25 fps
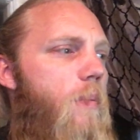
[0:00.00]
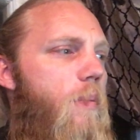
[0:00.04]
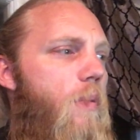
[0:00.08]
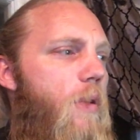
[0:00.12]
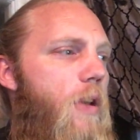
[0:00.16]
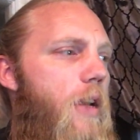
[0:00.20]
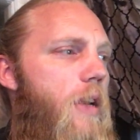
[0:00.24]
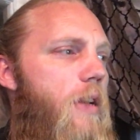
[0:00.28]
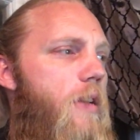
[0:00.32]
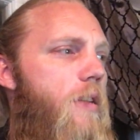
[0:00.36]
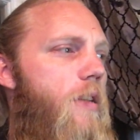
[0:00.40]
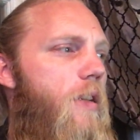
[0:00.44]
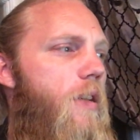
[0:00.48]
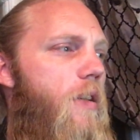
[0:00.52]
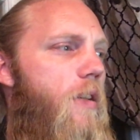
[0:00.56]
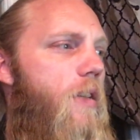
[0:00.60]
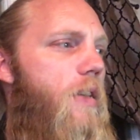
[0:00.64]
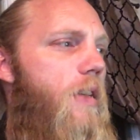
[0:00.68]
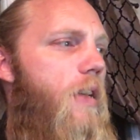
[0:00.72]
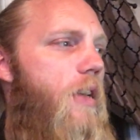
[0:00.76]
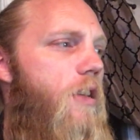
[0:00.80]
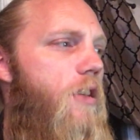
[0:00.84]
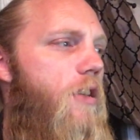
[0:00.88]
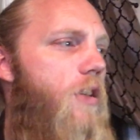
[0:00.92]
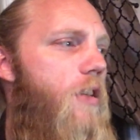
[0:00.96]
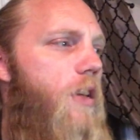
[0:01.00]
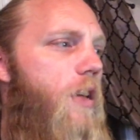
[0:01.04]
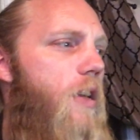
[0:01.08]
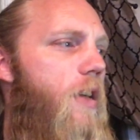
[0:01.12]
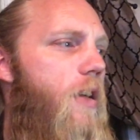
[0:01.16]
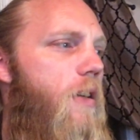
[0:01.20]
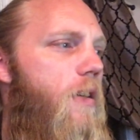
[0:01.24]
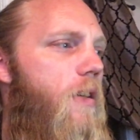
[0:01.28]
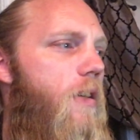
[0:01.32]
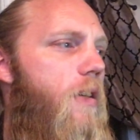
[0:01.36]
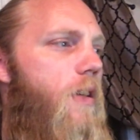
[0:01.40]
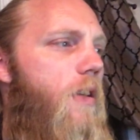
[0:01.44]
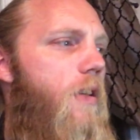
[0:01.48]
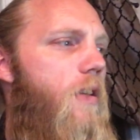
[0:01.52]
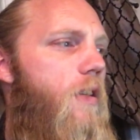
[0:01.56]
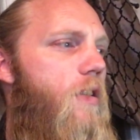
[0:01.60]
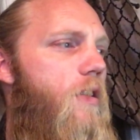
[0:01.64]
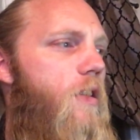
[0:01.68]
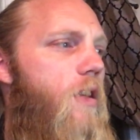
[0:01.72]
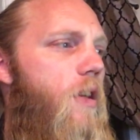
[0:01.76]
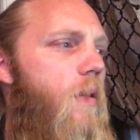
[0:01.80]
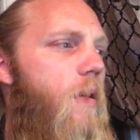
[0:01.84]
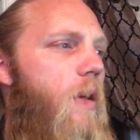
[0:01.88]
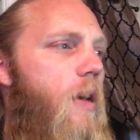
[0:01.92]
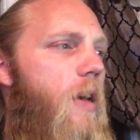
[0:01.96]
bring it to your attention here.
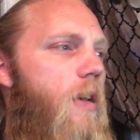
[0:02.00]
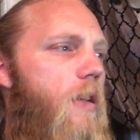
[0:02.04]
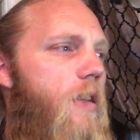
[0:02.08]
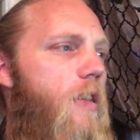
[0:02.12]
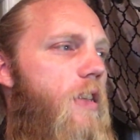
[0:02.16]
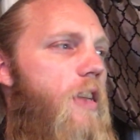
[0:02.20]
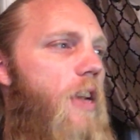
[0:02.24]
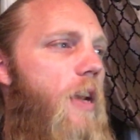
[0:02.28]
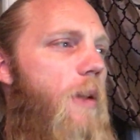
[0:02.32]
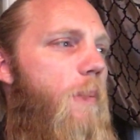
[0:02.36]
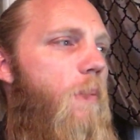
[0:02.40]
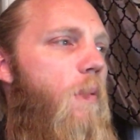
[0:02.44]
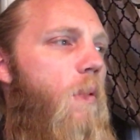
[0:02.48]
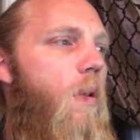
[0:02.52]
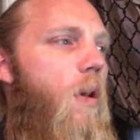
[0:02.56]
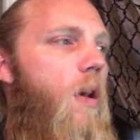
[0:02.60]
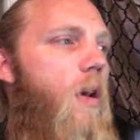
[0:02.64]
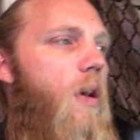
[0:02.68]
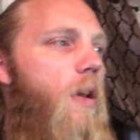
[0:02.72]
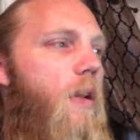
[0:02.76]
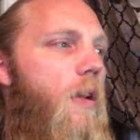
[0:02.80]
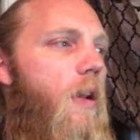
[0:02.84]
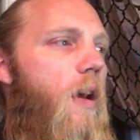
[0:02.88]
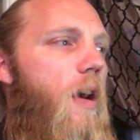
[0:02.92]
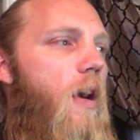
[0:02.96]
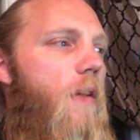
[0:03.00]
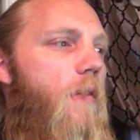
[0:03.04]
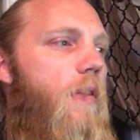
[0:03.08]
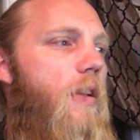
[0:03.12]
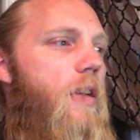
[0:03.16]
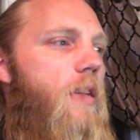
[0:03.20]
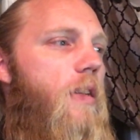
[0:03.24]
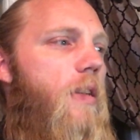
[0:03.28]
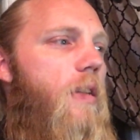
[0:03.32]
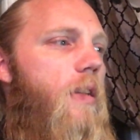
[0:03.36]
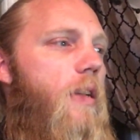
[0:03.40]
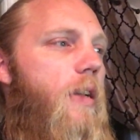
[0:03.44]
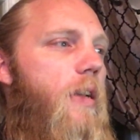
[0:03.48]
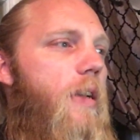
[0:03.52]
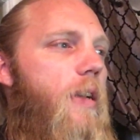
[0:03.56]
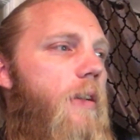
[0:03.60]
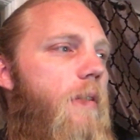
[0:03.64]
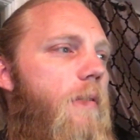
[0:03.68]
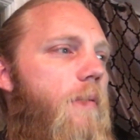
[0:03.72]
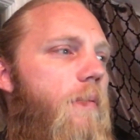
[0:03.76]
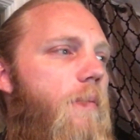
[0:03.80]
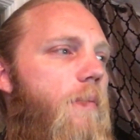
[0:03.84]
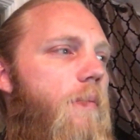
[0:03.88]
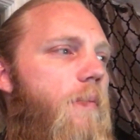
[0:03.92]
So step one, obviously,